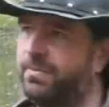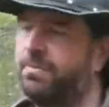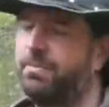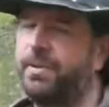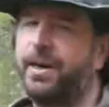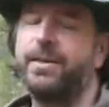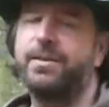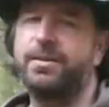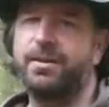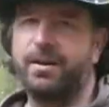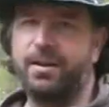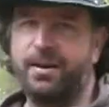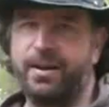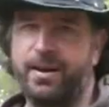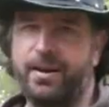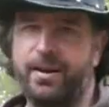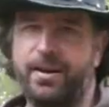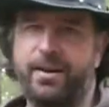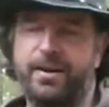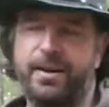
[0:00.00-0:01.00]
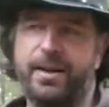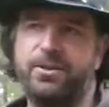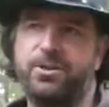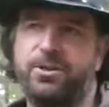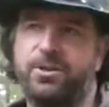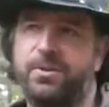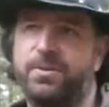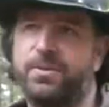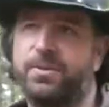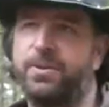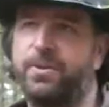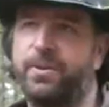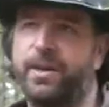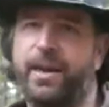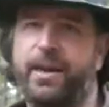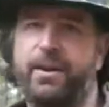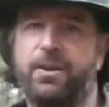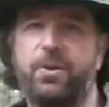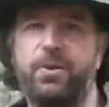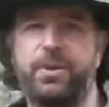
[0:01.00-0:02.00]
basically lets you
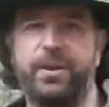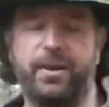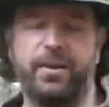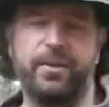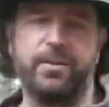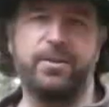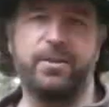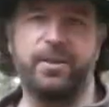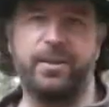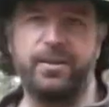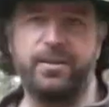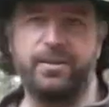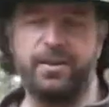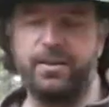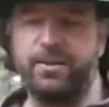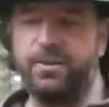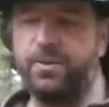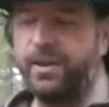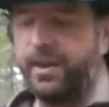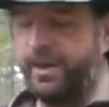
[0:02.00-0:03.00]
create all the other C's that you